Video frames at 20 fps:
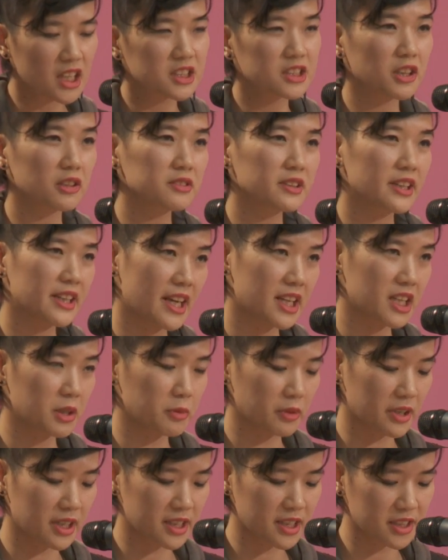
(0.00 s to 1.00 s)
don't let
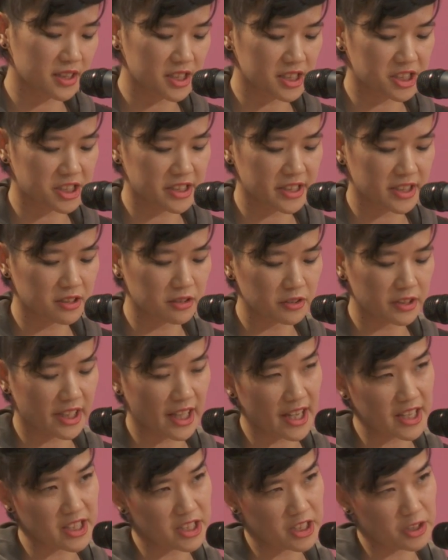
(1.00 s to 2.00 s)
anyone in this shithole
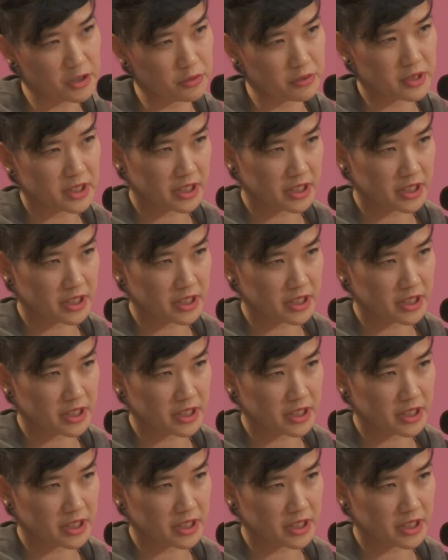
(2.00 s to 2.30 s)
get you,